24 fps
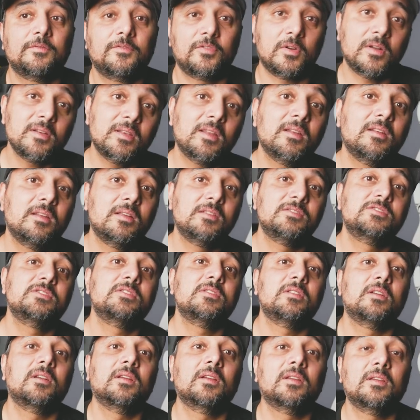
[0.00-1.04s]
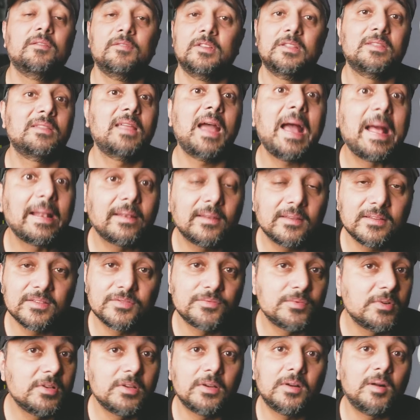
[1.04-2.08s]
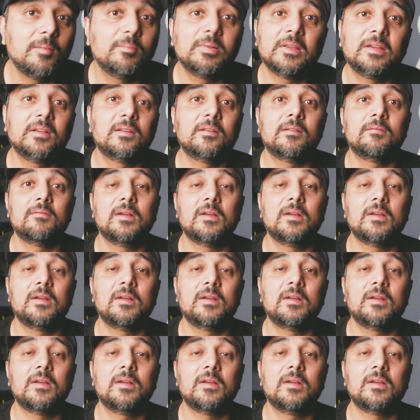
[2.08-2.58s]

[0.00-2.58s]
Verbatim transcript: front-end engineering even that is really complicated